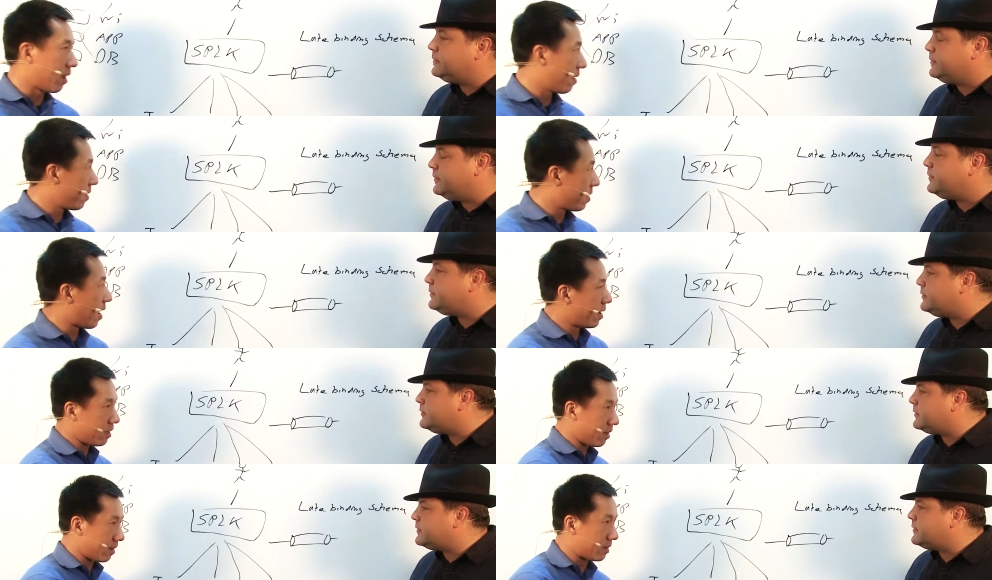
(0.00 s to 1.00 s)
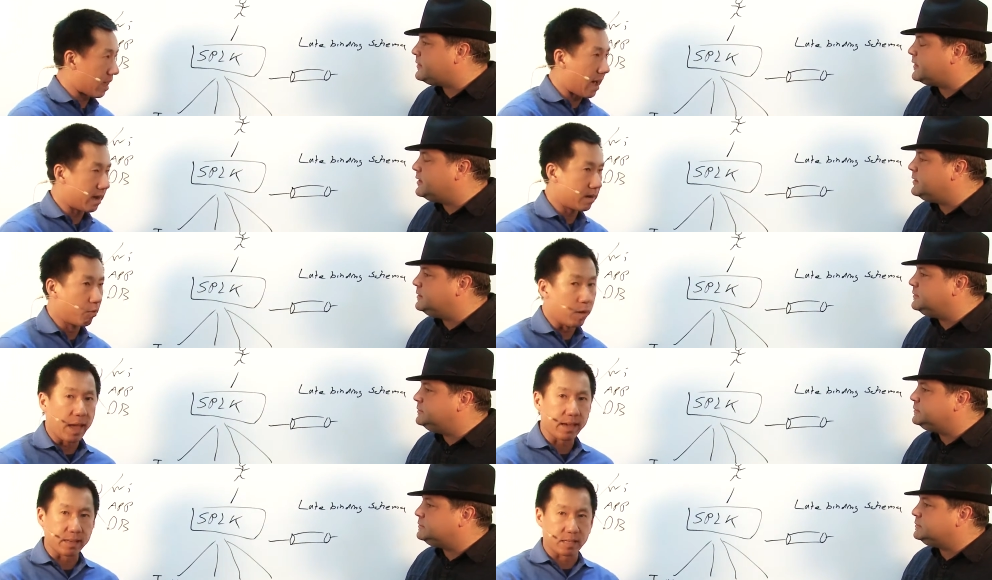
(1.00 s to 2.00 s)
Speaker 1: the, the idea is that we
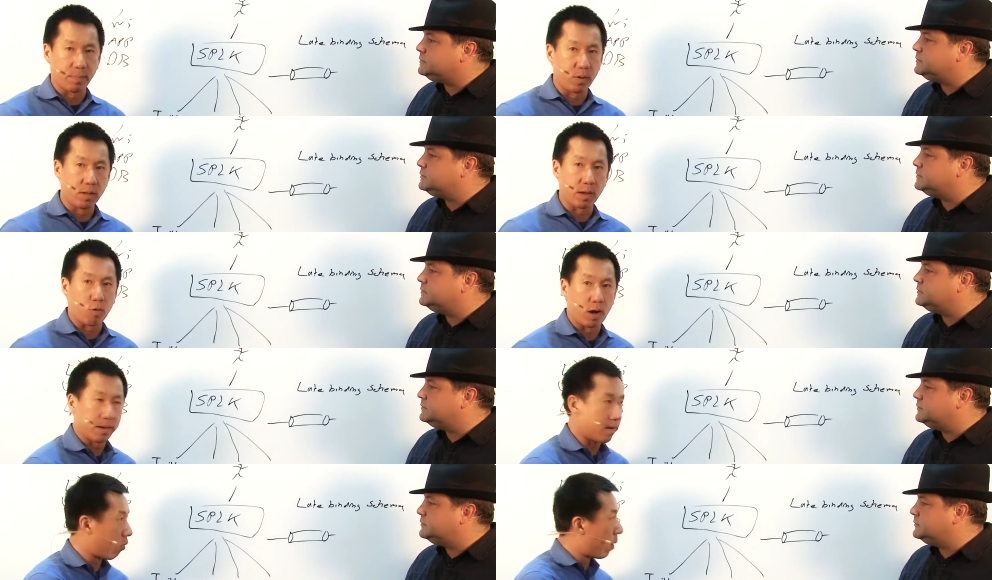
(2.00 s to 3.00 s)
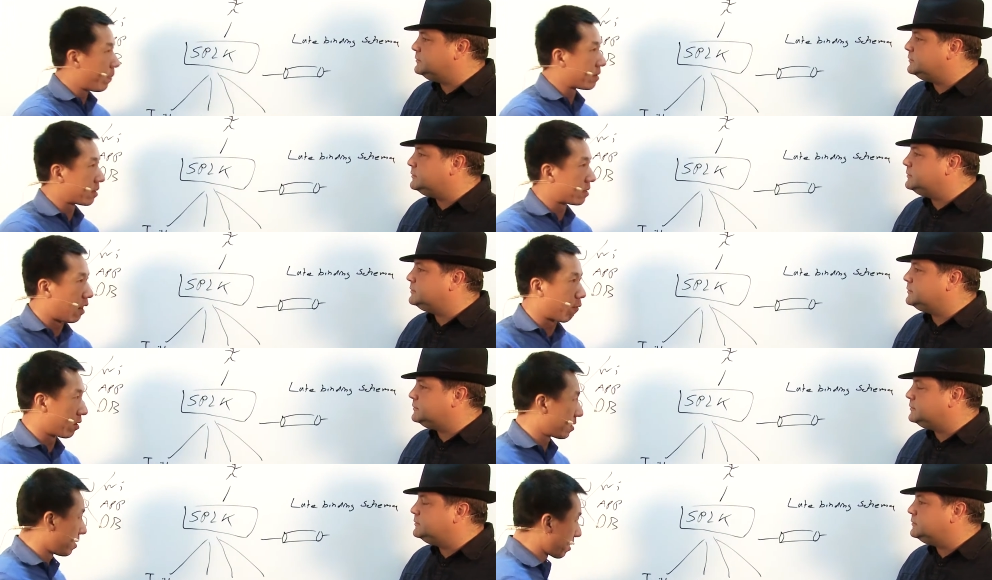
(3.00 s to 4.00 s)
make it simple in one, one piece of
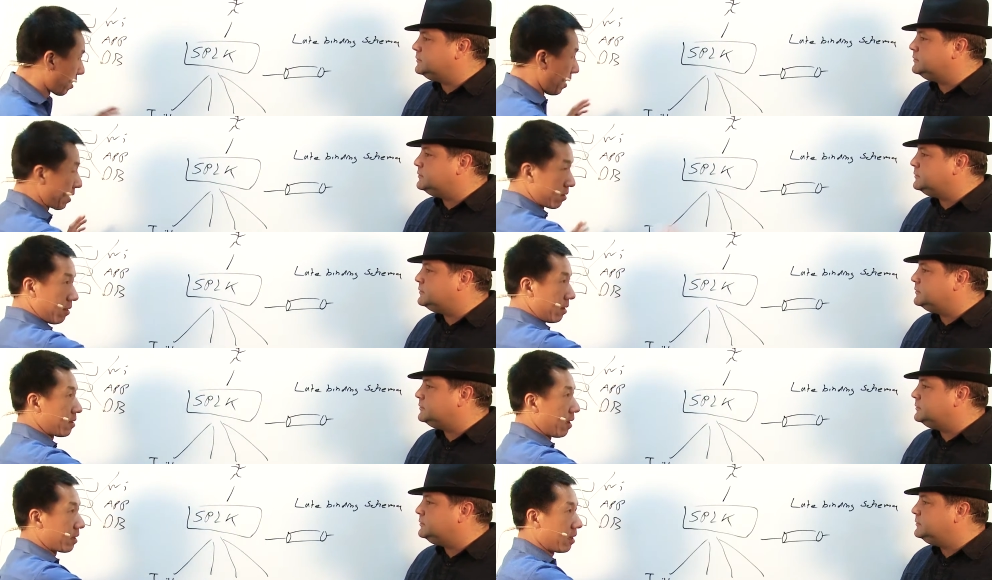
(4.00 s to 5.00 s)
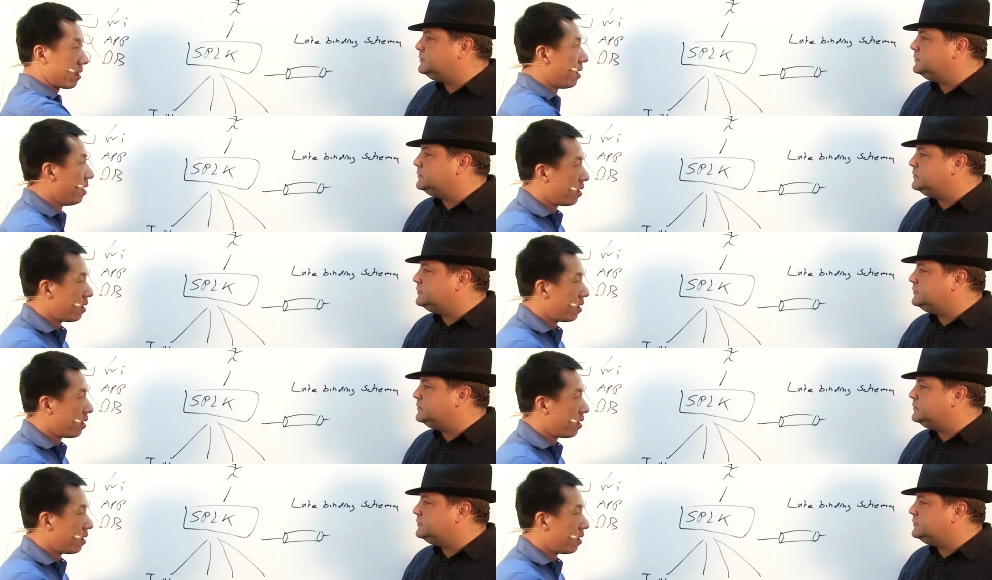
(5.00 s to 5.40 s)
software to collect all these things and